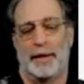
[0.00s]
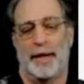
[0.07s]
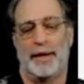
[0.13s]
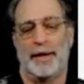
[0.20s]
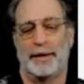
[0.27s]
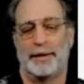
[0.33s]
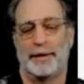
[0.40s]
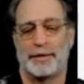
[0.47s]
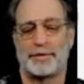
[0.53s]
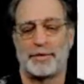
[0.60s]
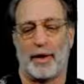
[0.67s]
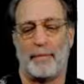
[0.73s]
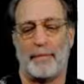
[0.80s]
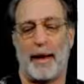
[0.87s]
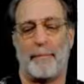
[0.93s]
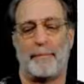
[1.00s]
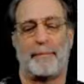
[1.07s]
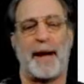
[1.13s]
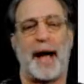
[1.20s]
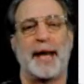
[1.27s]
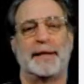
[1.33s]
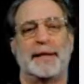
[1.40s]
it's all about
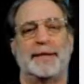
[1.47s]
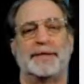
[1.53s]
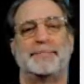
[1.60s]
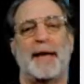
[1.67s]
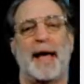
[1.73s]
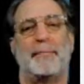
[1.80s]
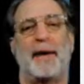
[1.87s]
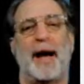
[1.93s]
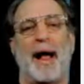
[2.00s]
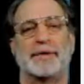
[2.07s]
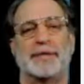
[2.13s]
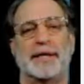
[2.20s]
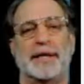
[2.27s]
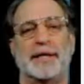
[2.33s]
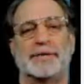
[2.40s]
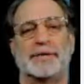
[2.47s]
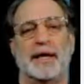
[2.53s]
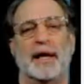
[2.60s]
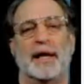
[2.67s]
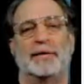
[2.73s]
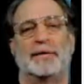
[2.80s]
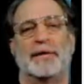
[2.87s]
Biden and his bad policies
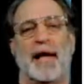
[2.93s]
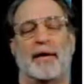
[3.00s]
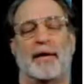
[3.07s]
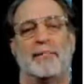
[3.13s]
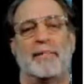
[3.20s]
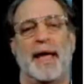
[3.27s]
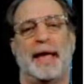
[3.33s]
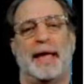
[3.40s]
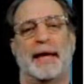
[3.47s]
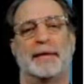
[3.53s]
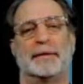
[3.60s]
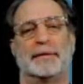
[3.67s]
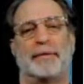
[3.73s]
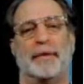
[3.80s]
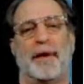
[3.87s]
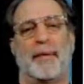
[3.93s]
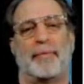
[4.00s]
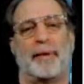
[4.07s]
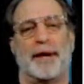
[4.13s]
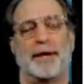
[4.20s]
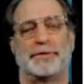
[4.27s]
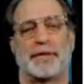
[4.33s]
that are making the oil
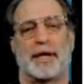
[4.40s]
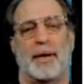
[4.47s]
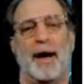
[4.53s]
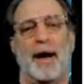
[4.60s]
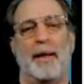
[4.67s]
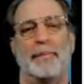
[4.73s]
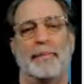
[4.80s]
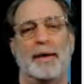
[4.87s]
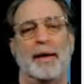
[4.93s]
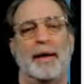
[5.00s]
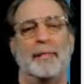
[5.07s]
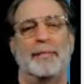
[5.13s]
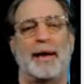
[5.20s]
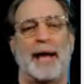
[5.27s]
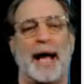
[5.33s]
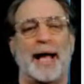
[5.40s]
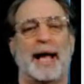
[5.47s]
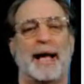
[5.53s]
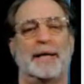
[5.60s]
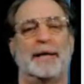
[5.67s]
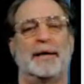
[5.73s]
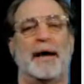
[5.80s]
prices go up. But I
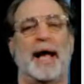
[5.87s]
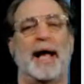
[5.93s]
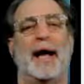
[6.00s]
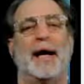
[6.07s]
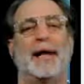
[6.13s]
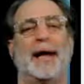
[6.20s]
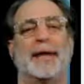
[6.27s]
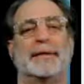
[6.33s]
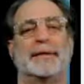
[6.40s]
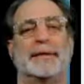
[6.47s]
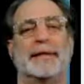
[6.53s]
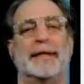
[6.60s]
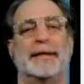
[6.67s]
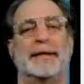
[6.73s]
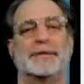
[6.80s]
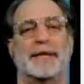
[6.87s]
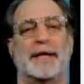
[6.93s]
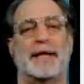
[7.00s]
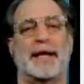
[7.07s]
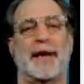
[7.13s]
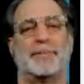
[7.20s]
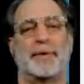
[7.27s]
think it's going to
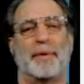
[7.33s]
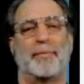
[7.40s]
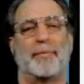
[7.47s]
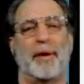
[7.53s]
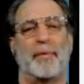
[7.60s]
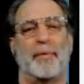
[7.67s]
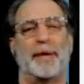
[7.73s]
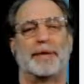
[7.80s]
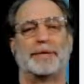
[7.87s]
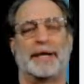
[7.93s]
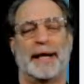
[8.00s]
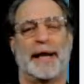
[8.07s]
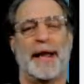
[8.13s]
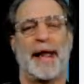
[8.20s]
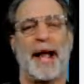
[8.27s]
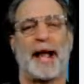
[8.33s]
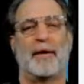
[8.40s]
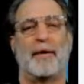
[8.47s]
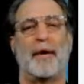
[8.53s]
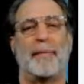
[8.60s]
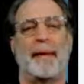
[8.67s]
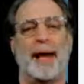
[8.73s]
come to a point where it can't go
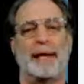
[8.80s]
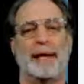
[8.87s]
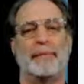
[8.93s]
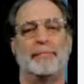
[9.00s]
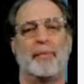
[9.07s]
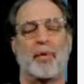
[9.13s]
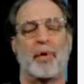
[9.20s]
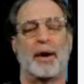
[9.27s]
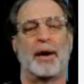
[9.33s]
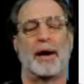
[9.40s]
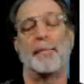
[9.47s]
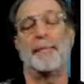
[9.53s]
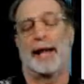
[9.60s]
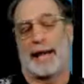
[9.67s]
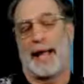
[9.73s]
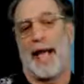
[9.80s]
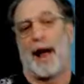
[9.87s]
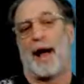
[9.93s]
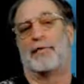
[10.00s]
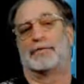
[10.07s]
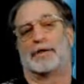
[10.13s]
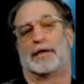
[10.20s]
up anymore. I mean, it can't.
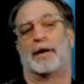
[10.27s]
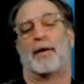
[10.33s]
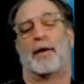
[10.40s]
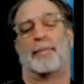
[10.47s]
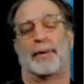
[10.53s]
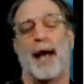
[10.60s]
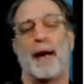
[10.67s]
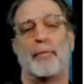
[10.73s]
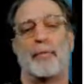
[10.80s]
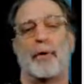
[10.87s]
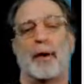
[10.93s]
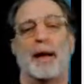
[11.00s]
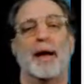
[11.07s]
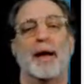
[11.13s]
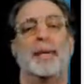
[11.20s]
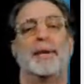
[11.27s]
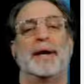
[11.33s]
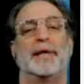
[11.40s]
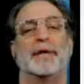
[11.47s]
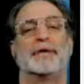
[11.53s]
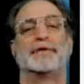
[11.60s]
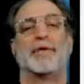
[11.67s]
Obviously, it can go up a lot more, but
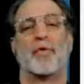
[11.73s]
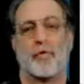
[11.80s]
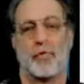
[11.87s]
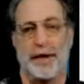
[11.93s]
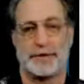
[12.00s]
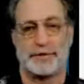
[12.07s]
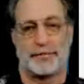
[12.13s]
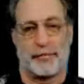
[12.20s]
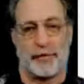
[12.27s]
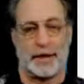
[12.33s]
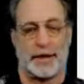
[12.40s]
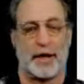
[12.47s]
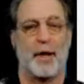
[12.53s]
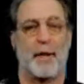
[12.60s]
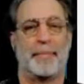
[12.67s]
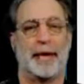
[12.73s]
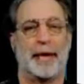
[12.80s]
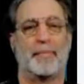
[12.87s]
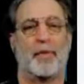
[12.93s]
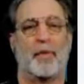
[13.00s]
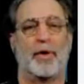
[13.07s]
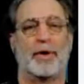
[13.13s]
there's no reason for it to go up
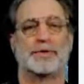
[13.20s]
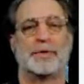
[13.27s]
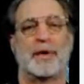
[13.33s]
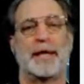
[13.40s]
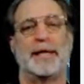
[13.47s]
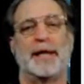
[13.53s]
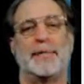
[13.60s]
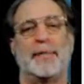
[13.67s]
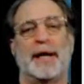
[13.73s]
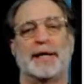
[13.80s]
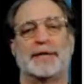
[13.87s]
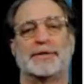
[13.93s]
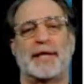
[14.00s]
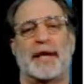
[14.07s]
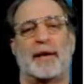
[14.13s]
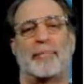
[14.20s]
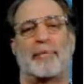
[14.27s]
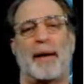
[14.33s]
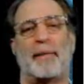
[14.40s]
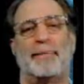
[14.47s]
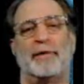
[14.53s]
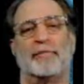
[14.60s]
anymore. So I think we're going to settle
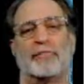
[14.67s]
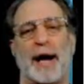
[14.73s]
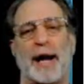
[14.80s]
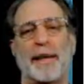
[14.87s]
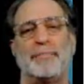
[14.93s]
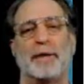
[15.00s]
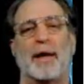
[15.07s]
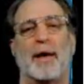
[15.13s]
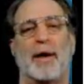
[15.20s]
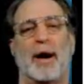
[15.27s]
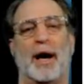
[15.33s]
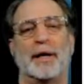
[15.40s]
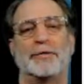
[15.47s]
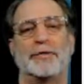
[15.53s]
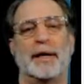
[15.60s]
probably right below 100,